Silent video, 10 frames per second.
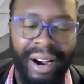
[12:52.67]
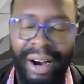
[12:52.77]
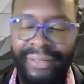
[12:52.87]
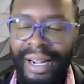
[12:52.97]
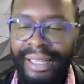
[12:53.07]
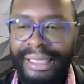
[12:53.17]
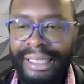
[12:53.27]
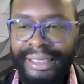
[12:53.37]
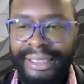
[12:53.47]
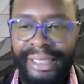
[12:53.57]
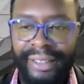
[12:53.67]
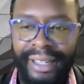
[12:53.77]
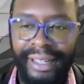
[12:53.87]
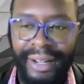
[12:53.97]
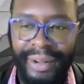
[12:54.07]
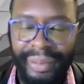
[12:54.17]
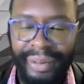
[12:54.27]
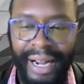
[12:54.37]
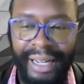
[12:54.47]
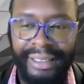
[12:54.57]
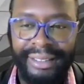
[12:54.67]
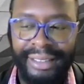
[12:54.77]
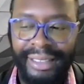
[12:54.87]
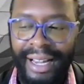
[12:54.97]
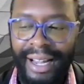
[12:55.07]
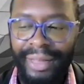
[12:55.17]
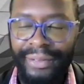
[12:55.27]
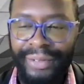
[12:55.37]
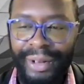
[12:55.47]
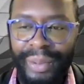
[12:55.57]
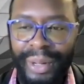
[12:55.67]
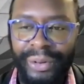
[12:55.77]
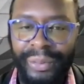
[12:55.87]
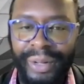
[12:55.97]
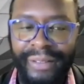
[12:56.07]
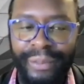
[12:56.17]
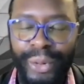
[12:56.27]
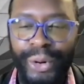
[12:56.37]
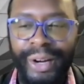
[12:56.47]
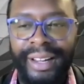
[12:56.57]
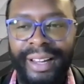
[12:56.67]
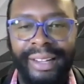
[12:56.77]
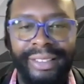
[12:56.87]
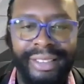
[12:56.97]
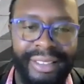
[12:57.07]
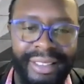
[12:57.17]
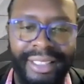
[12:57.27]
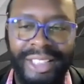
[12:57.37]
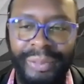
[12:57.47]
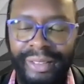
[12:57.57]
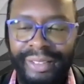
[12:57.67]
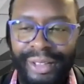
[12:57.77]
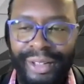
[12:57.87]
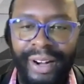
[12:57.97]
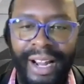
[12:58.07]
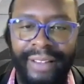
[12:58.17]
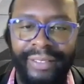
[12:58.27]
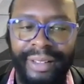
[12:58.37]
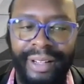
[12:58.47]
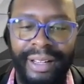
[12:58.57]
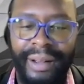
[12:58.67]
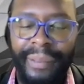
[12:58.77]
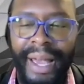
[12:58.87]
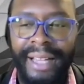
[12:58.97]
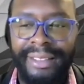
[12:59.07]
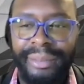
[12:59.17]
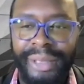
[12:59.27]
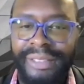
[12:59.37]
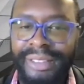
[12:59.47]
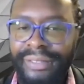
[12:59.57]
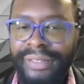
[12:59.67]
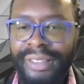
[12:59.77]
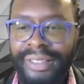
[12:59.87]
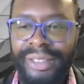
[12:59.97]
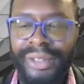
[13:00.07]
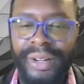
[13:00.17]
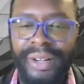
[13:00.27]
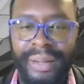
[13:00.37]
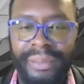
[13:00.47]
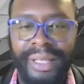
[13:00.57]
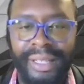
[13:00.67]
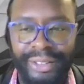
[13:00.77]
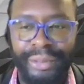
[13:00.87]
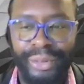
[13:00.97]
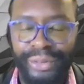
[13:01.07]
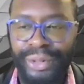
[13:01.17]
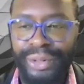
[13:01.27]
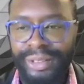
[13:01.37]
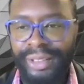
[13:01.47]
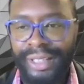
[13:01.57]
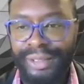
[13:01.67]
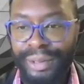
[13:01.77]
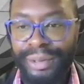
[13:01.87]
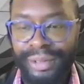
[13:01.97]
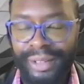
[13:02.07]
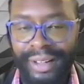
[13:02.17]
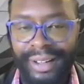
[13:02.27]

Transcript: RFIDs in here right now, but I can see how the Fitbit will be more engaging, especially on having past and previous events, and you can update as you move forward. So that's cool.